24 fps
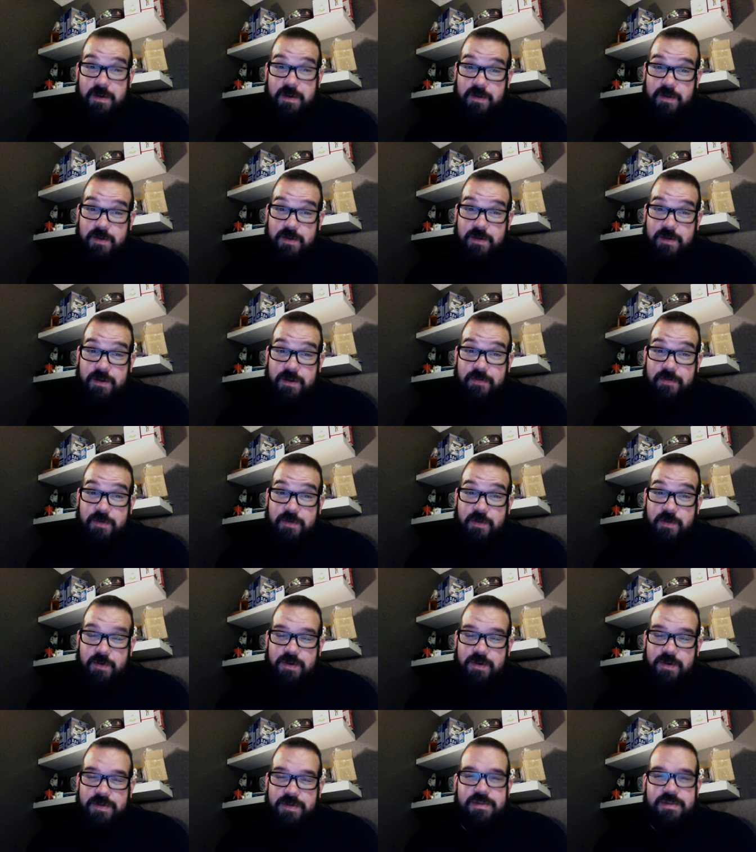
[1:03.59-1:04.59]
Cook, of
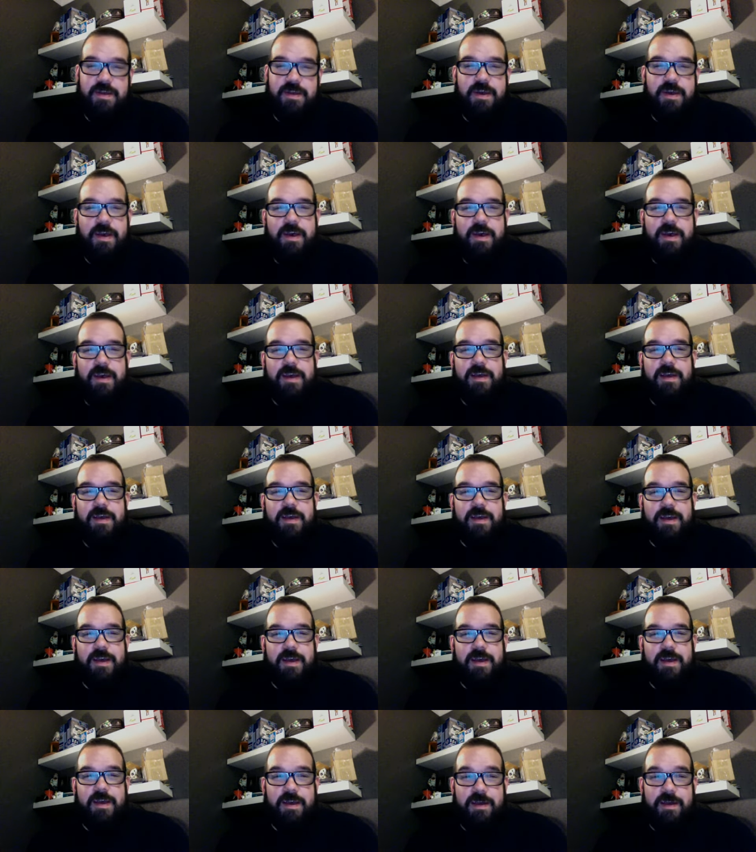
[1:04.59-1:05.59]
course.
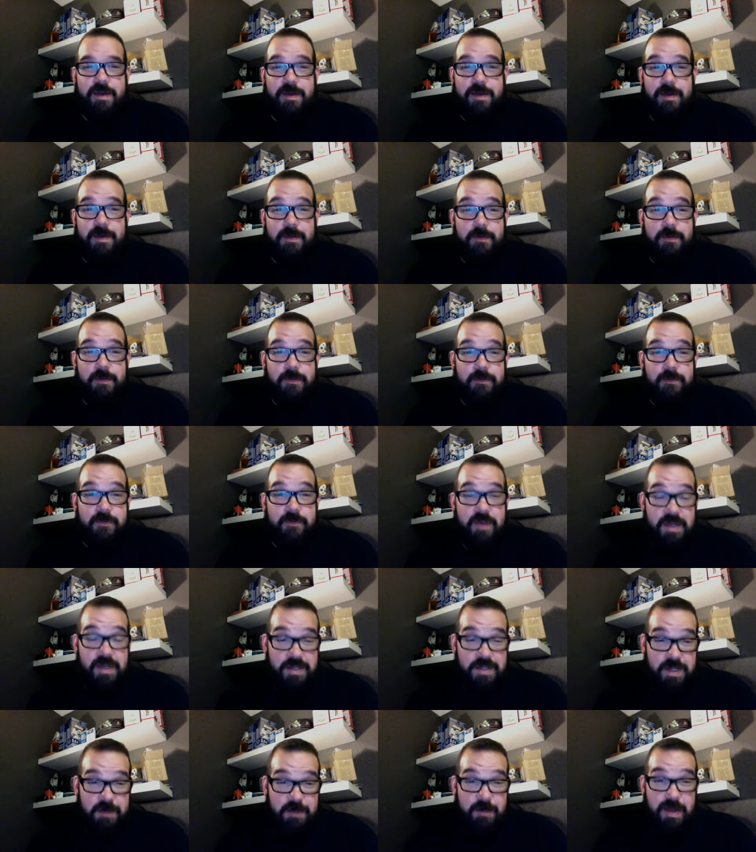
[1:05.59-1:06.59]
Um,
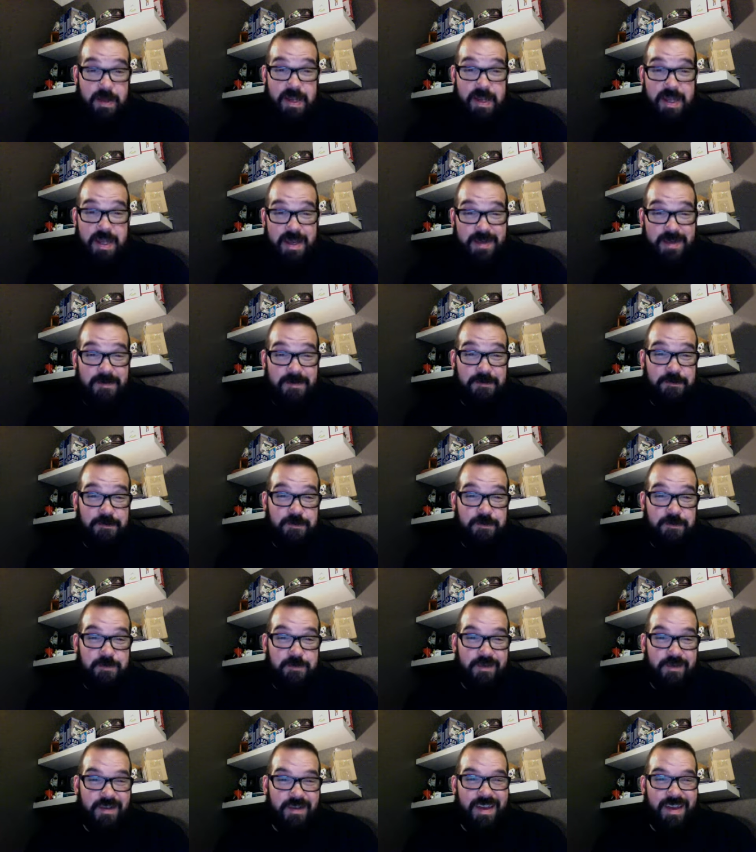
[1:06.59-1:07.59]
VSG Betty.
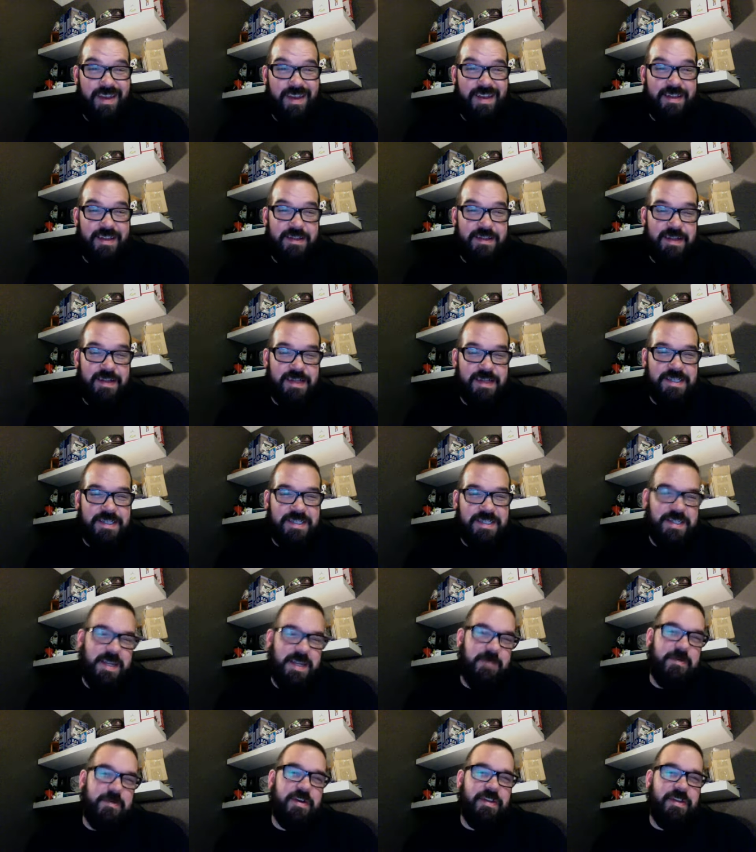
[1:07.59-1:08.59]
Yeah, I see
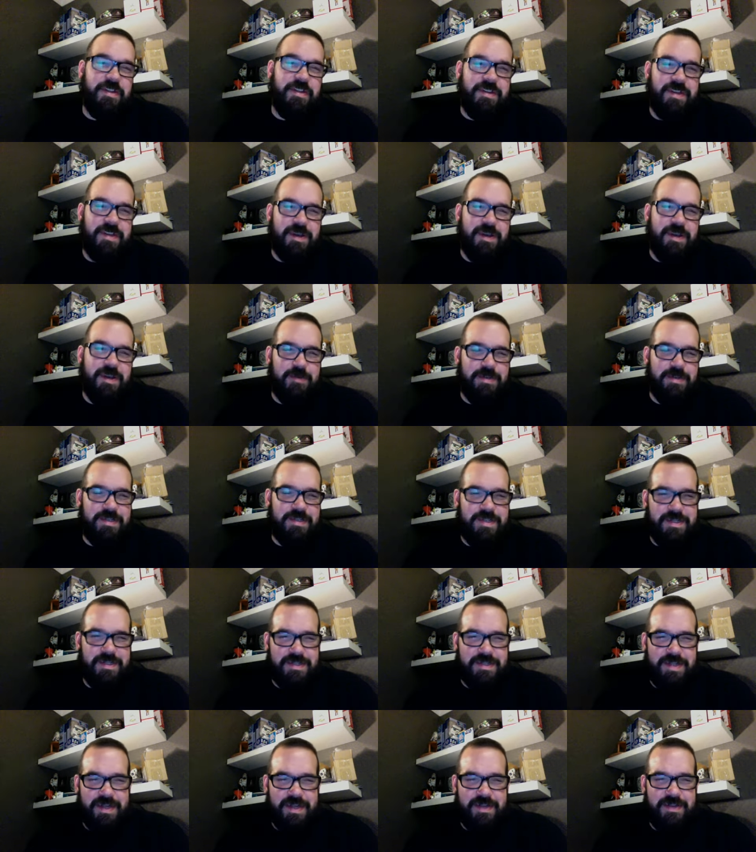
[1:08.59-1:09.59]
Jamie all the time because she's
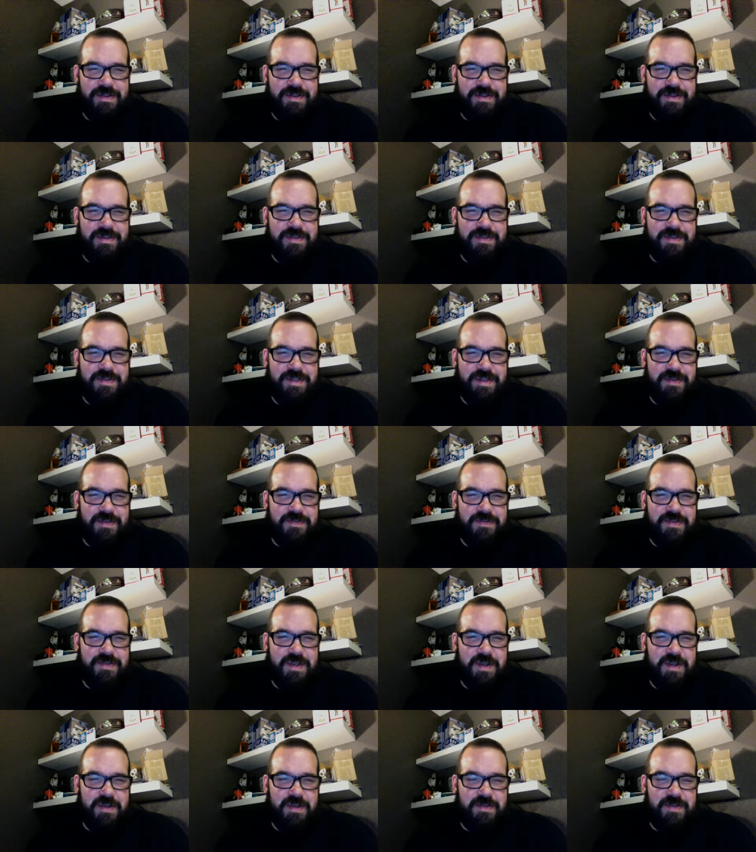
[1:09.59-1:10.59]
down. She lives
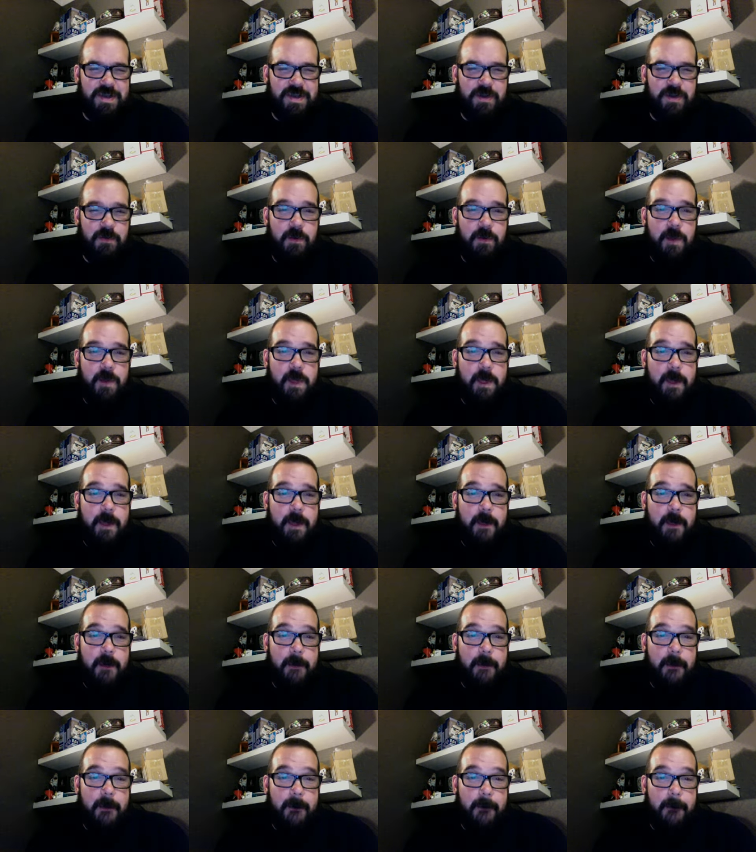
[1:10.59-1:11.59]
here. So,
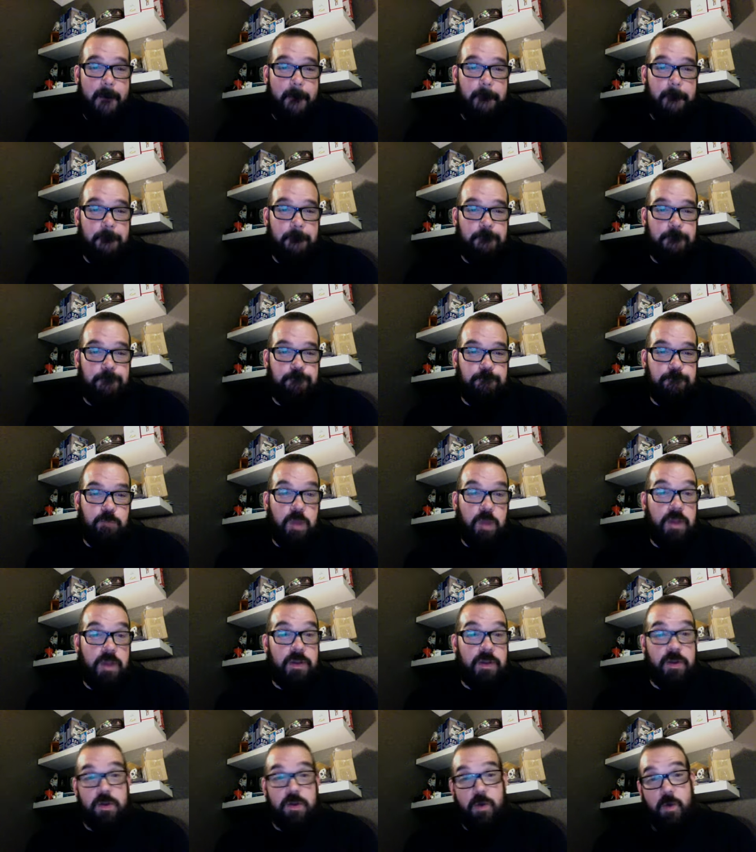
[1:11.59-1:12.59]
um,
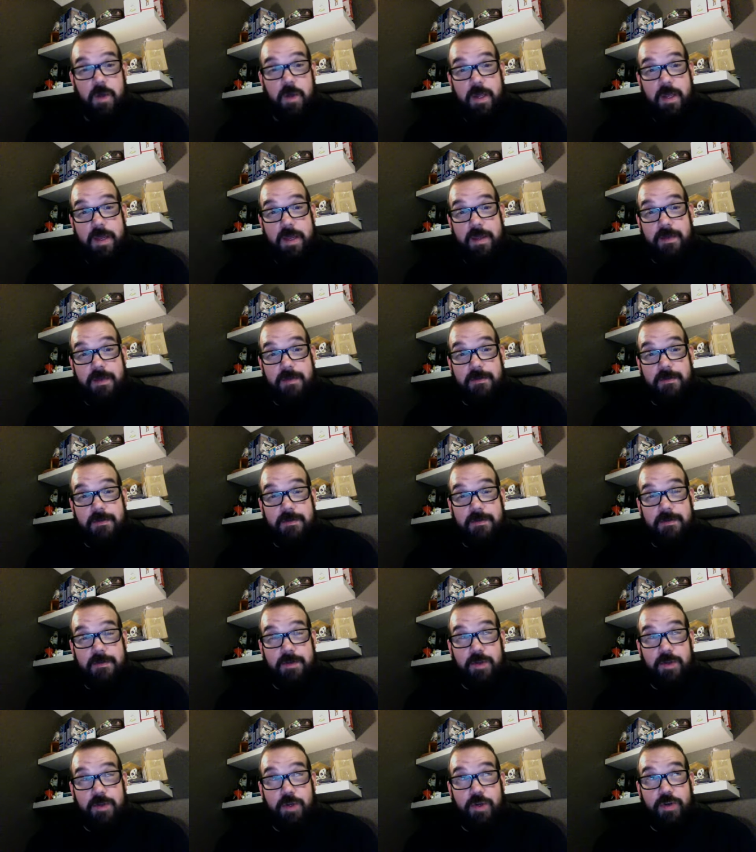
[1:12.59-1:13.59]
Nerd in Oregon.
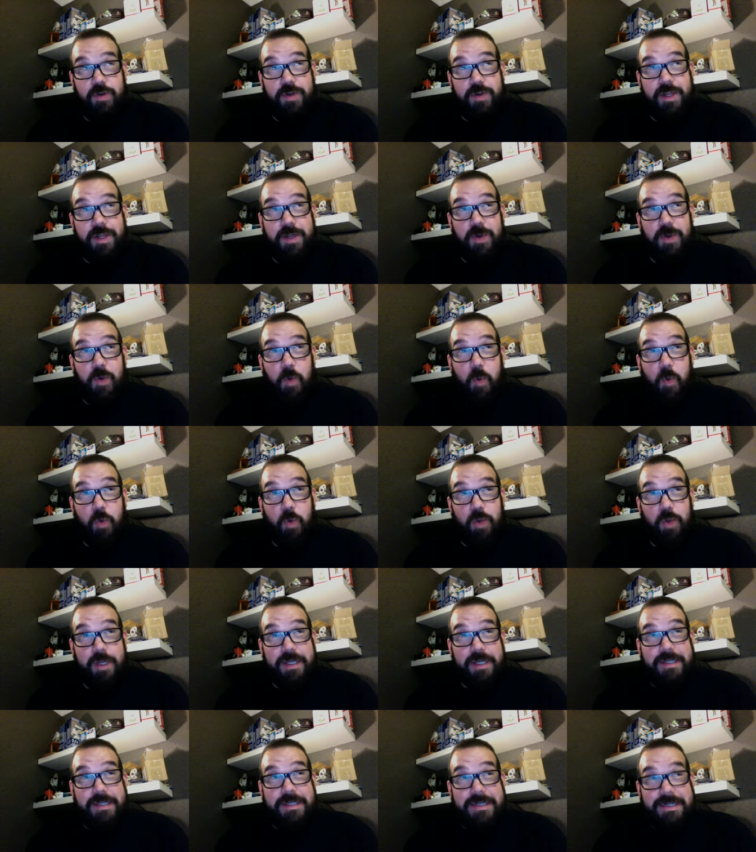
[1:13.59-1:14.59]
Nerd in
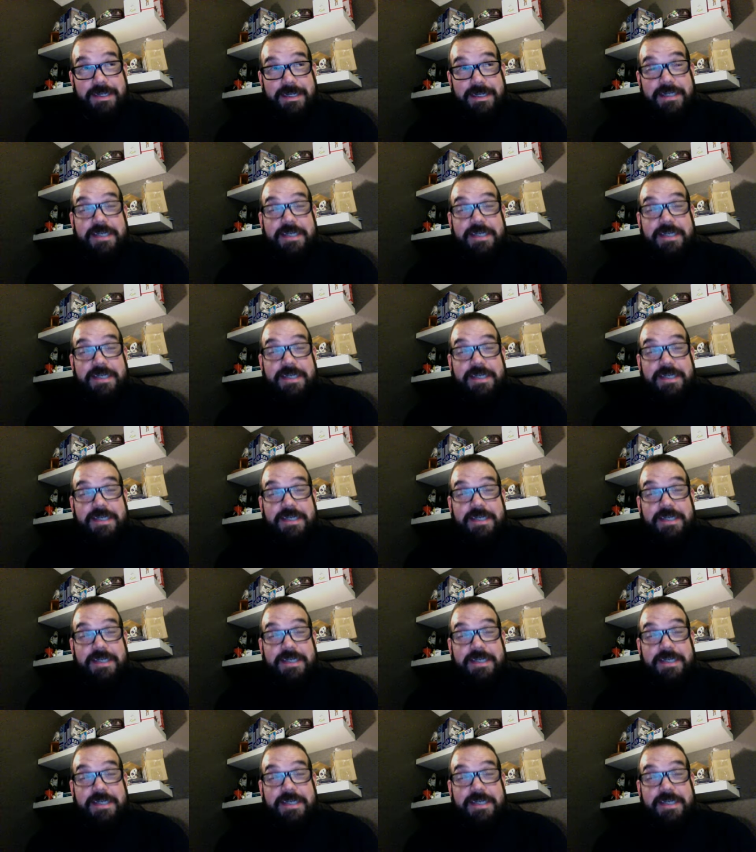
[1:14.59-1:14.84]
Oregon.